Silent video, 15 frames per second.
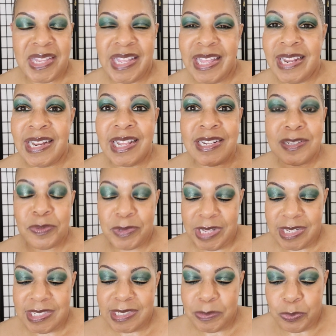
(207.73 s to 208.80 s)
And that's
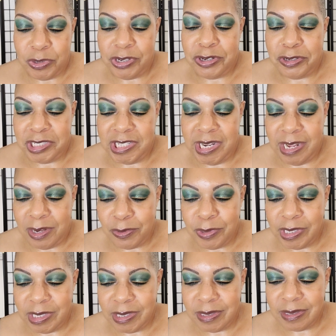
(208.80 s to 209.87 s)
that's what her channel
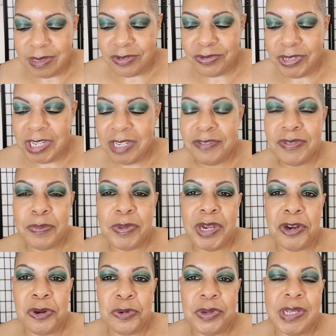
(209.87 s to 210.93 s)
is, creative,
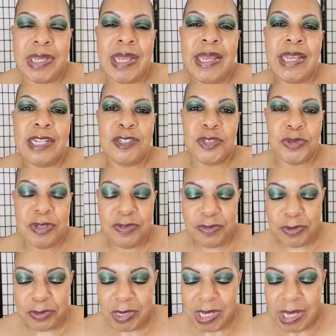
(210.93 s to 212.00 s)
empowering, and
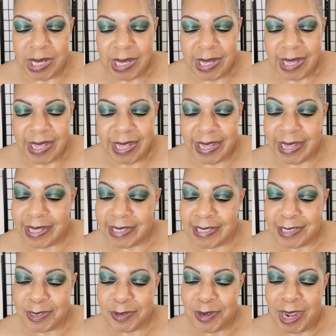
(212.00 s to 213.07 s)
joyful. And
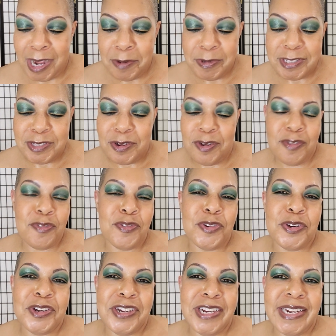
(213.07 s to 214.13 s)
so I was all
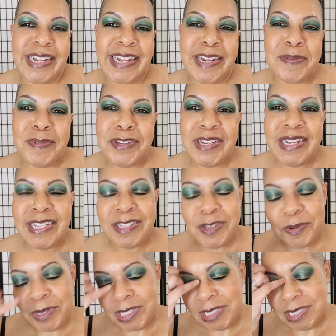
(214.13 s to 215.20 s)
for it. And I'm looking at the
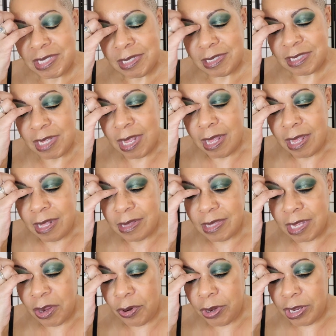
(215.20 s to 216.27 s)
questions.
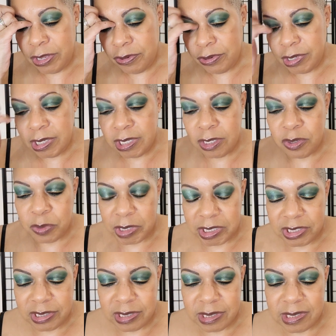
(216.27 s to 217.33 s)
They are unique
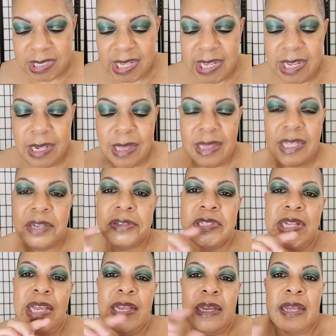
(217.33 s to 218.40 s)
questions and there's
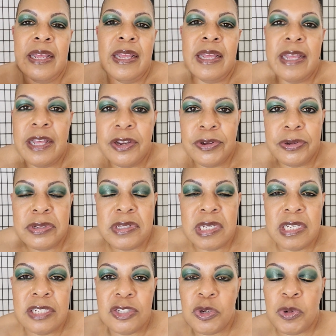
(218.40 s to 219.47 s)
like a header to
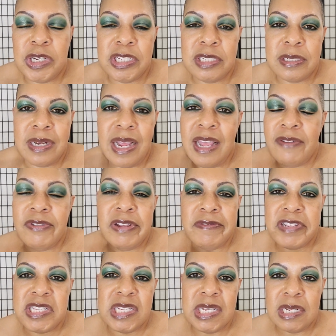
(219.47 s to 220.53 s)
each question. I have
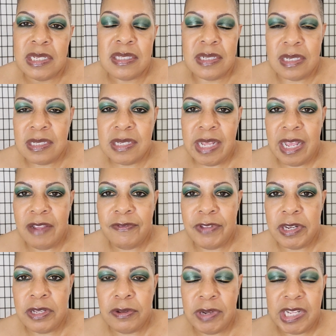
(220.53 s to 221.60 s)
never seen this in a tag
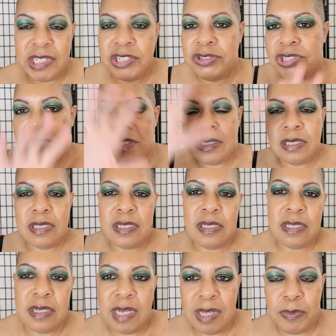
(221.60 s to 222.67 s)
video. Like there's just, this
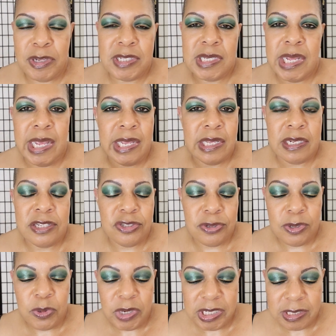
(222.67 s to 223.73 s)
is the name of the tag and these are
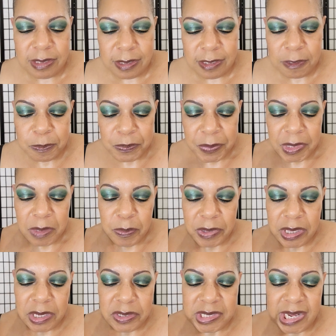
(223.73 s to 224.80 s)
the questions
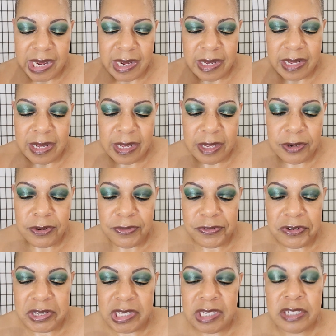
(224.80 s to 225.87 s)
but there's like a header
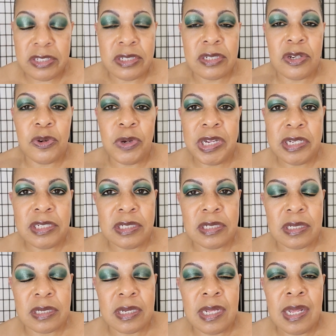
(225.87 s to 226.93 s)
for each
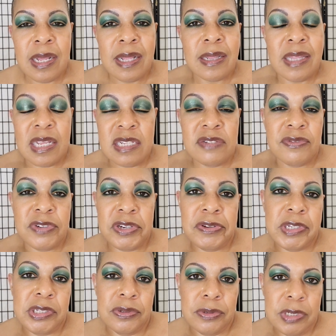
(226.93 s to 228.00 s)
question. That's
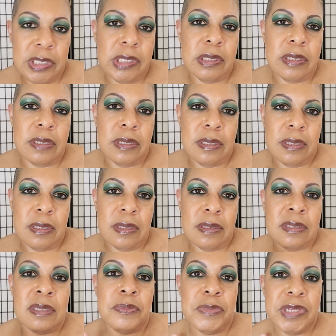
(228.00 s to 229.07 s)
very unique
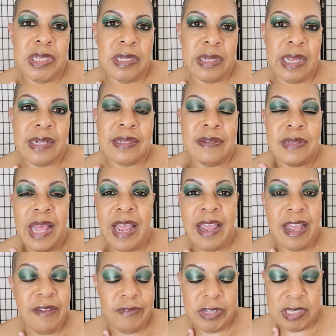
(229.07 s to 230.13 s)
to me. Like I
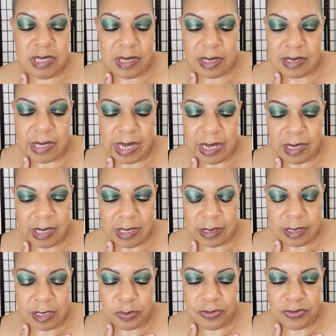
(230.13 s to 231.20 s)
haven't seen a tag like
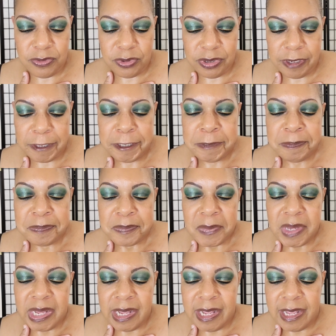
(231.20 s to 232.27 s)
this before.
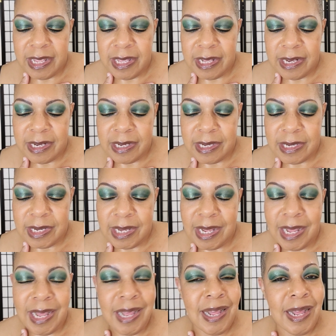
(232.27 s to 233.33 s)
And
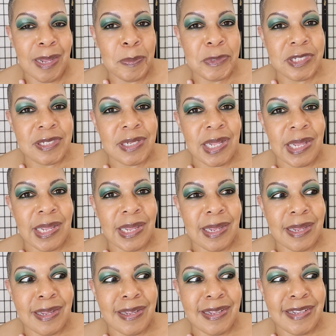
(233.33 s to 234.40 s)
I'm just
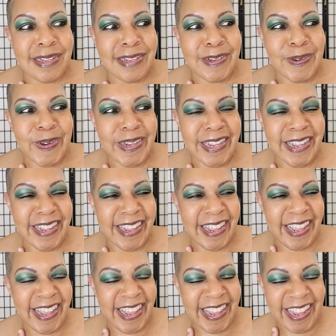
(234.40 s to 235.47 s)
like,
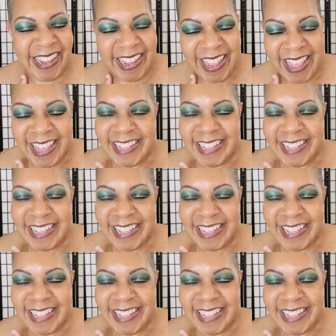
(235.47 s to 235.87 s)
okay.